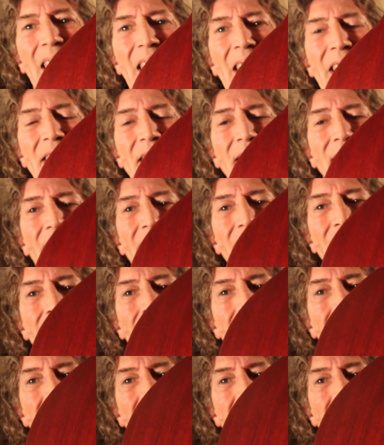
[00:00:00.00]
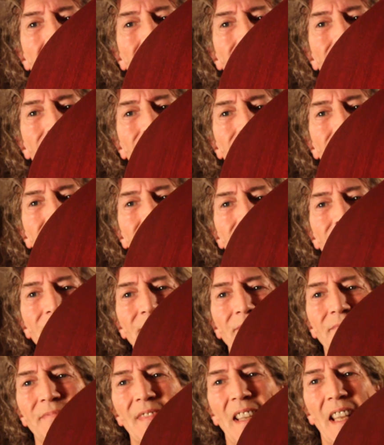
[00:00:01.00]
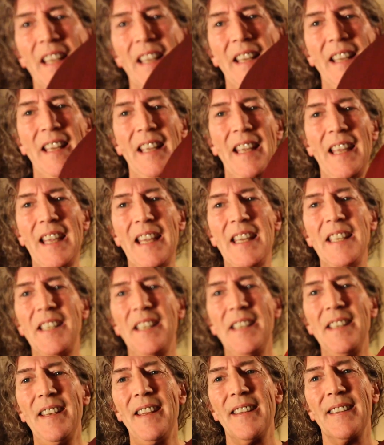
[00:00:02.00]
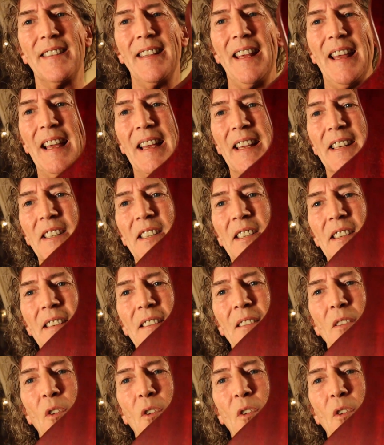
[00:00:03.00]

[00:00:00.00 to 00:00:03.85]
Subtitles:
Isn't that nice? Isn't that